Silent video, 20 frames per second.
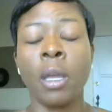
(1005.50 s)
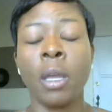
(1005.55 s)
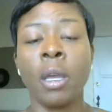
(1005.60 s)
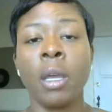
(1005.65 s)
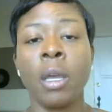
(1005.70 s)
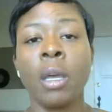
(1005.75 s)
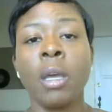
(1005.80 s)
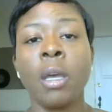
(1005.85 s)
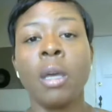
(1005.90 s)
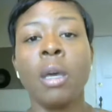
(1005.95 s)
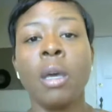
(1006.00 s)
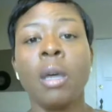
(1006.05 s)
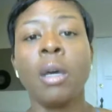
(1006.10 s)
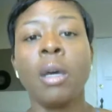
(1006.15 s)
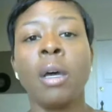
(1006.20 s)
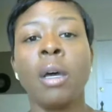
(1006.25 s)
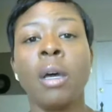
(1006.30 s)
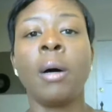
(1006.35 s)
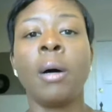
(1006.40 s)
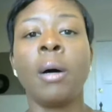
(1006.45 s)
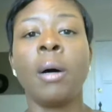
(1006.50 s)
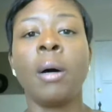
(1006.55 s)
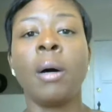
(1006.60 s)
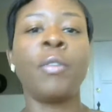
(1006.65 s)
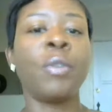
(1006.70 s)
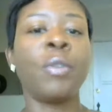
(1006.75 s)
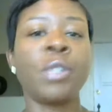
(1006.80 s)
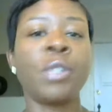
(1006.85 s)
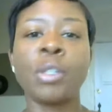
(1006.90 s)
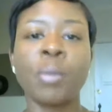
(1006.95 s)
If you just want
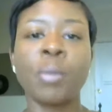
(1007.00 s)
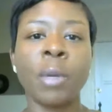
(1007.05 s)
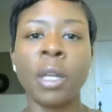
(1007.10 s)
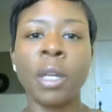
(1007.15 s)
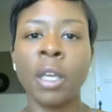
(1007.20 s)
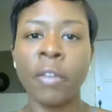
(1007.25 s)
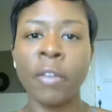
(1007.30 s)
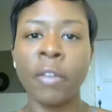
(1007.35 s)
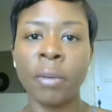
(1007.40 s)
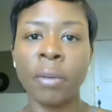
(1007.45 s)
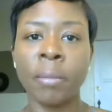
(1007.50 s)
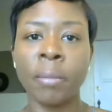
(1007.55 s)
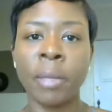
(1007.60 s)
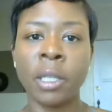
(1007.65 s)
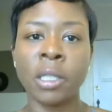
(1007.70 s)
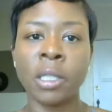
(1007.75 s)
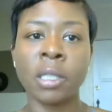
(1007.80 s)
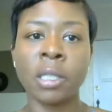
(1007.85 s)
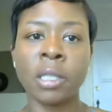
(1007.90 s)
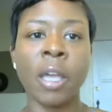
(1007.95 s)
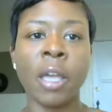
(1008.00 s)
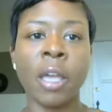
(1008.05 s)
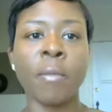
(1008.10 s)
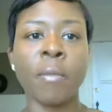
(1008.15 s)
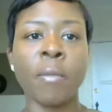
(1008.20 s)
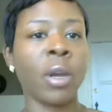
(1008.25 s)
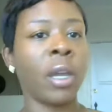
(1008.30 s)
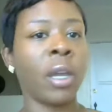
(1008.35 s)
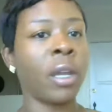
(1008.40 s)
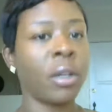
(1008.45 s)
to give up meat just to have more energy
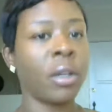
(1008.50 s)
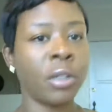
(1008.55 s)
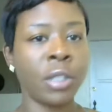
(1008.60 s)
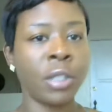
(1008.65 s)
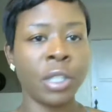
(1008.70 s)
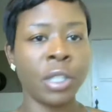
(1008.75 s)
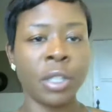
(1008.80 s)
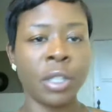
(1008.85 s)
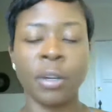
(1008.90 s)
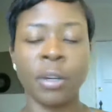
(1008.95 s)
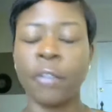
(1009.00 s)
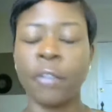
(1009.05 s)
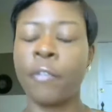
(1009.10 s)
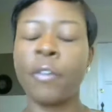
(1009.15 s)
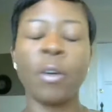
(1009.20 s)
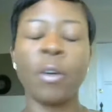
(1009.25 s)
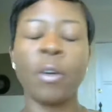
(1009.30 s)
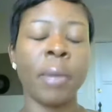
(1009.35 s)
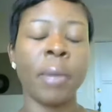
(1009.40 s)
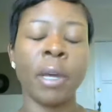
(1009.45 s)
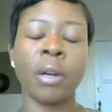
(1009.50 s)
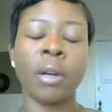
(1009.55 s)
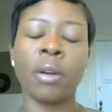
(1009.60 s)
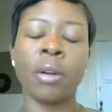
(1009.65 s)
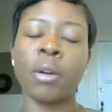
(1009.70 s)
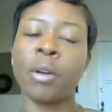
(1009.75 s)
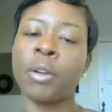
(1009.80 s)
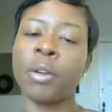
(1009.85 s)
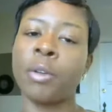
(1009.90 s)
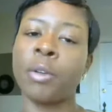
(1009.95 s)
or to feel better, or you
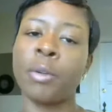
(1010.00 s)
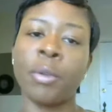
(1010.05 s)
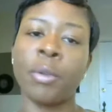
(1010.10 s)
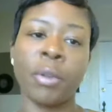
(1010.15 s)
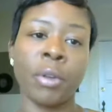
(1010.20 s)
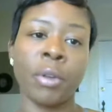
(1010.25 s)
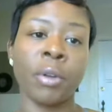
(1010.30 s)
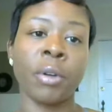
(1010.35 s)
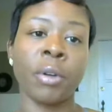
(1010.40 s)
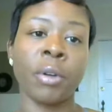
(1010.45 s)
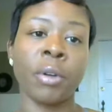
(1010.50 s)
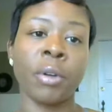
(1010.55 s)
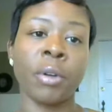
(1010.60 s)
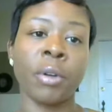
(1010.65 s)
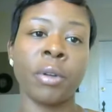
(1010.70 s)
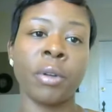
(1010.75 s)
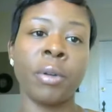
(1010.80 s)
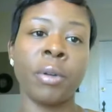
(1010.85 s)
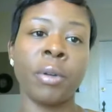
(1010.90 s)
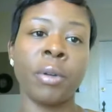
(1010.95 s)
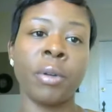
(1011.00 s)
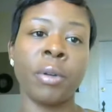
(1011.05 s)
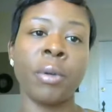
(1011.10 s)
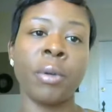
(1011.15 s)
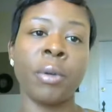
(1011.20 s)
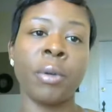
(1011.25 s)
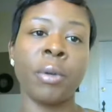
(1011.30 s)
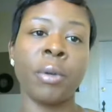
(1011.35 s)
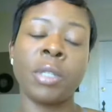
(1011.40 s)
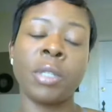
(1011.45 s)
see some
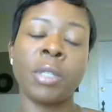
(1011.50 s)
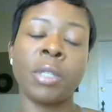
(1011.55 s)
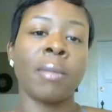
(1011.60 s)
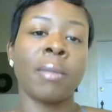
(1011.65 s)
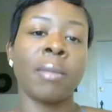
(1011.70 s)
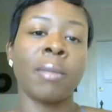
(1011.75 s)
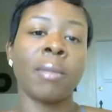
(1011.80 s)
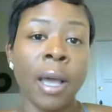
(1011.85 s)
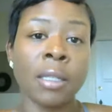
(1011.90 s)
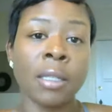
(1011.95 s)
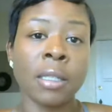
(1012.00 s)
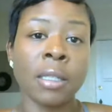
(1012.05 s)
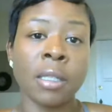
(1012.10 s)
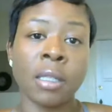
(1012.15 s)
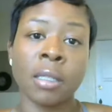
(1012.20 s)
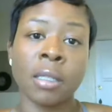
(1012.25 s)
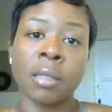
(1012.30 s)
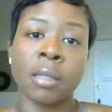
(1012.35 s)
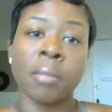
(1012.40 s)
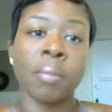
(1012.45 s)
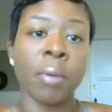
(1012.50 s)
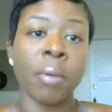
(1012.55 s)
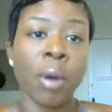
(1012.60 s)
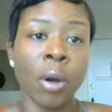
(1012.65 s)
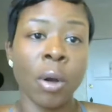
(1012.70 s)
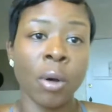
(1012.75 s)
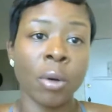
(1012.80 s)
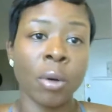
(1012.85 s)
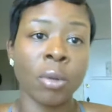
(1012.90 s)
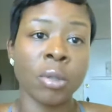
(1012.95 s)
cons and some pros, but you
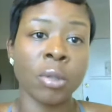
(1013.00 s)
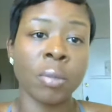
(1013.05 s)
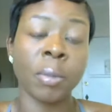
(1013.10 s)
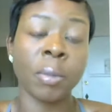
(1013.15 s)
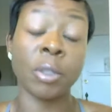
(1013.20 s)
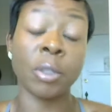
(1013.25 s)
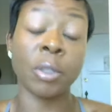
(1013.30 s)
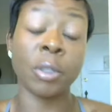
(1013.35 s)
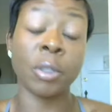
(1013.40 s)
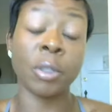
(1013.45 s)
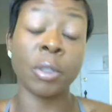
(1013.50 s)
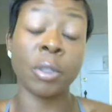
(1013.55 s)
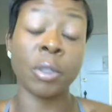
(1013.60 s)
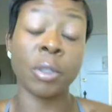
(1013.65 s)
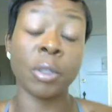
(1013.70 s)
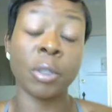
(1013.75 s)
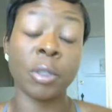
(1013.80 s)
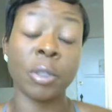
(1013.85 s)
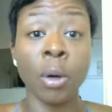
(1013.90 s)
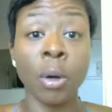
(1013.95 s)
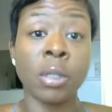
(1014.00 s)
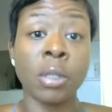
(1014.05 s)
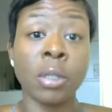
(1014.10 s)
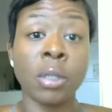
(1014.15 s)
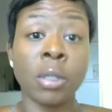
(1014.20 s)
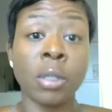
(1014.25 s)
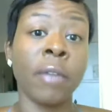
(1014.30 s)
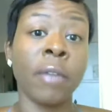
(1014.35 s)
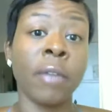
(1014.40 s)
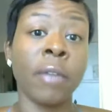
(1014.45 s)
see some pros to giving it
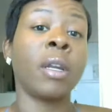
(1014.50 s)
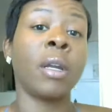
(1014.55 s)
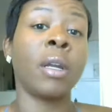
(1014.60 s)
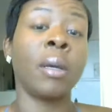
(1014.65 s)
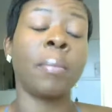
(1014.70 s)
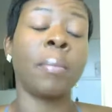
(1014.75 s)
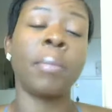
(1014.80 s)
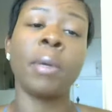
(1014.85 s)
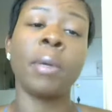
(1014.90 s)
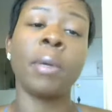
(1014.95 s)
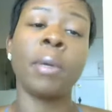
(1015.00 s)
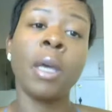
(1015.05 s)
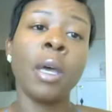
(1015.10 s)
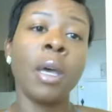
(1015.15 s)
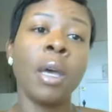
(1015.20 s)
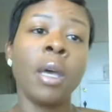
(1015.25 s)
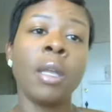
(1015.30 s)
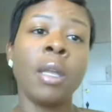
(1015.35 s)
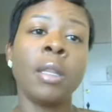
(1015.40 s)
up, then